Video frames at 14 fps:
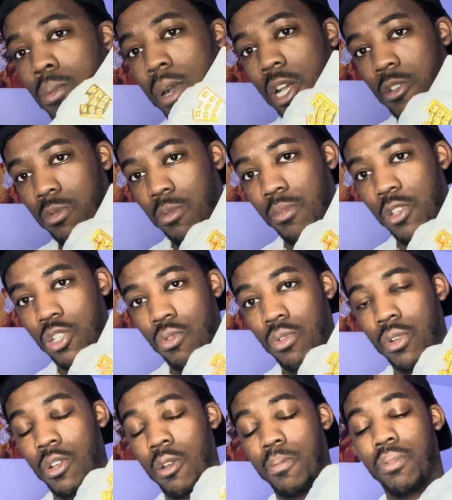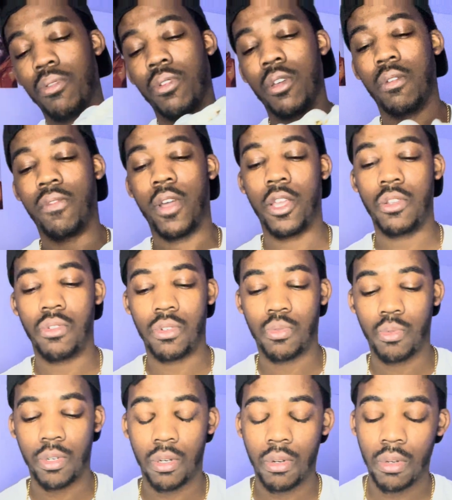possibly be shooting up in value as
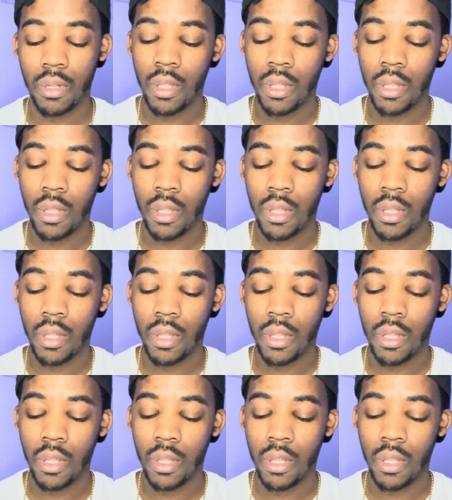well.